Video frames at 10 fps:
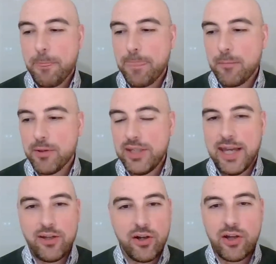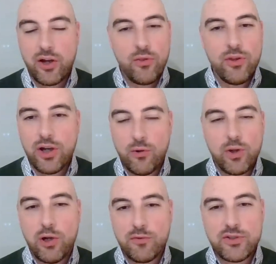But yeah, on the whole,
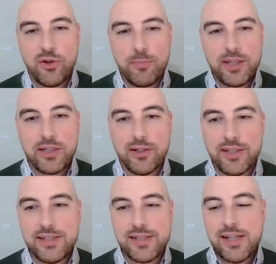golf has not been kind.